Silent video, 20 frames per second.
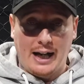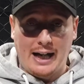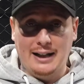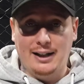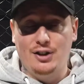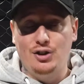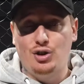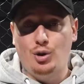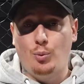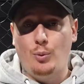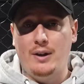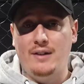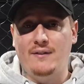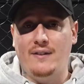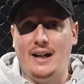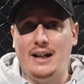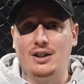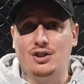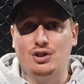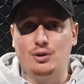Allen to win
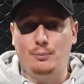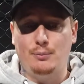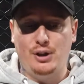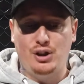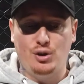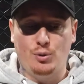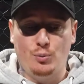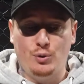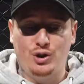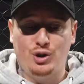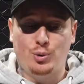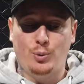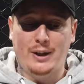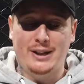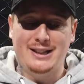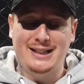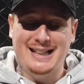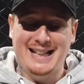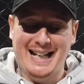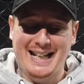via submission was
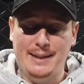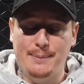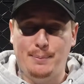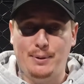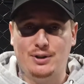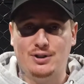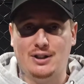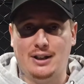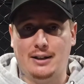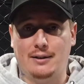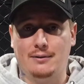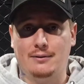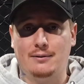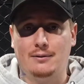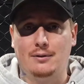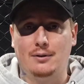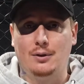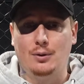28%,